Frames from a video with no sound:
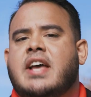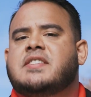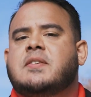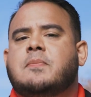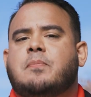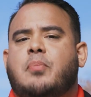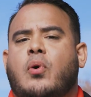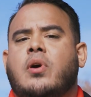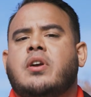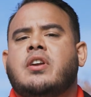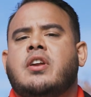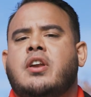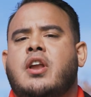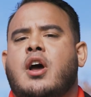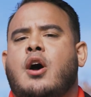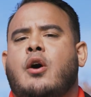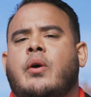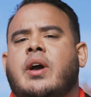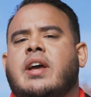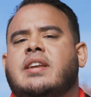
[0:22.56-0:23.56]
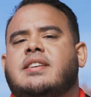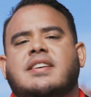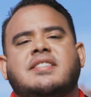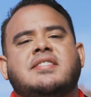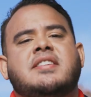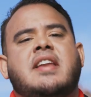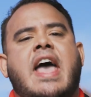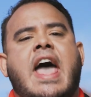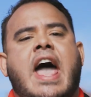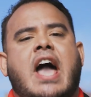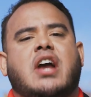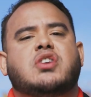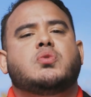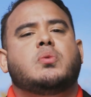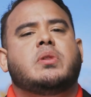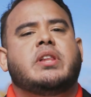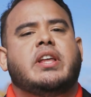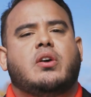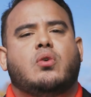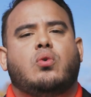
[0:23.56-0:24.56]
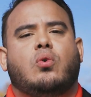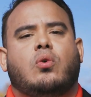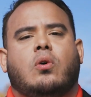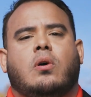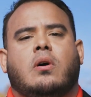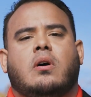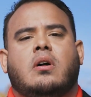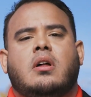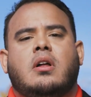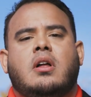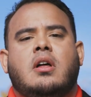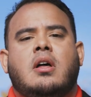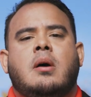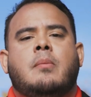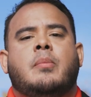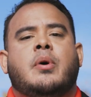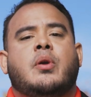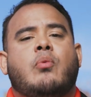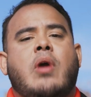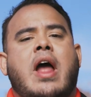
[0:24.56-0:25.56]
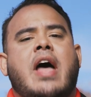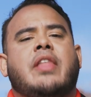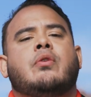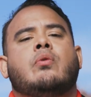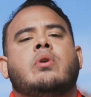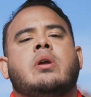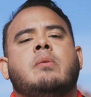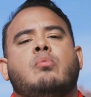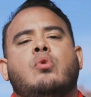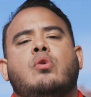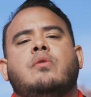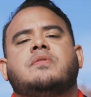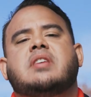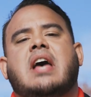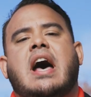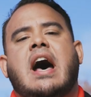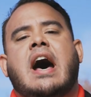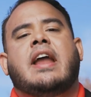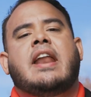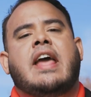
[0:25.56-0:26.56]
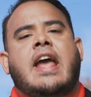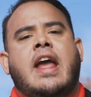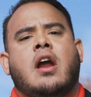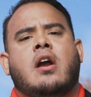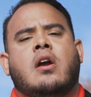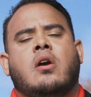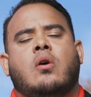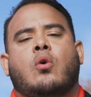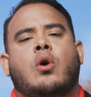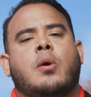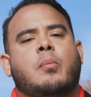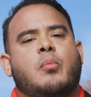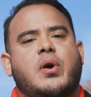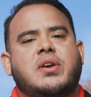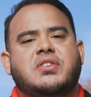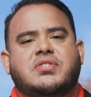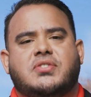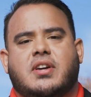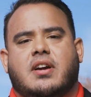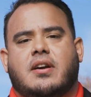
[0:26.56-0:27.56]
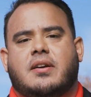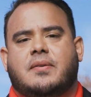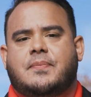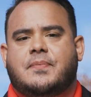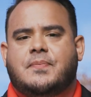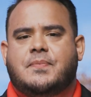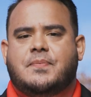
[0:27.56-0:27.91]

It's important to know it doesn't actually cool, but rather removes hot air or moisture.